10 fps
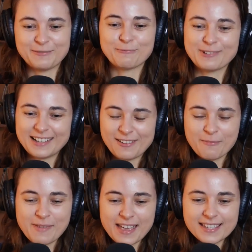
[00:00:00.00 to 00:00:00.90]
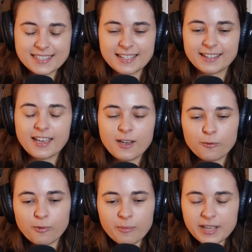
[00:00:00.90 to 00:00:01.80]
Wow, amazing.
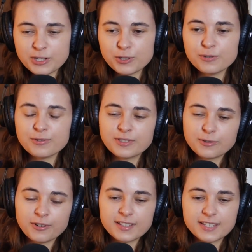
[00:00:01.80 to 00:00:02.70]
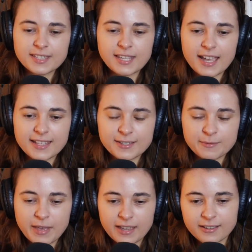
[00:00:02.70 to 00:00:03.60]
What made you sort of decide to
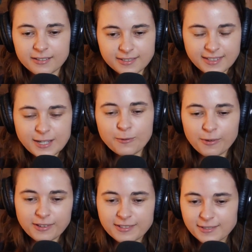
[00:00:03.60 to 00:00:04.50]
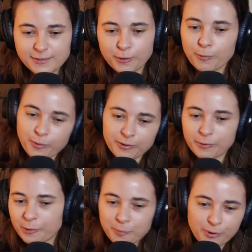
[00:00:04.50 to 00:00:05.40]
make sequels
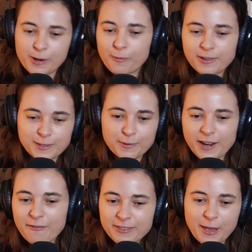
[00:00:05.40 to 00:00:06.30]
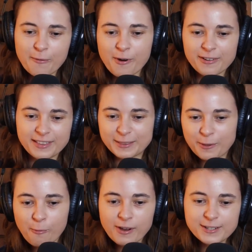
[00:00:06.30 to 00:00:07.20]
or prequels, whatever they were, like
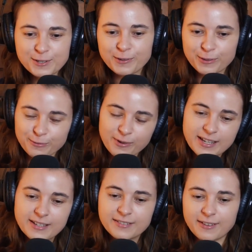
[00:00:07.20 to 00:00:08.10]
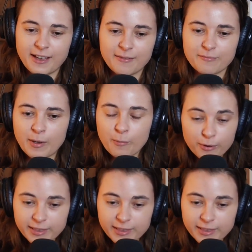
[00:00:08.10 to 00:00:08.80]
the 1, 2, 3, and were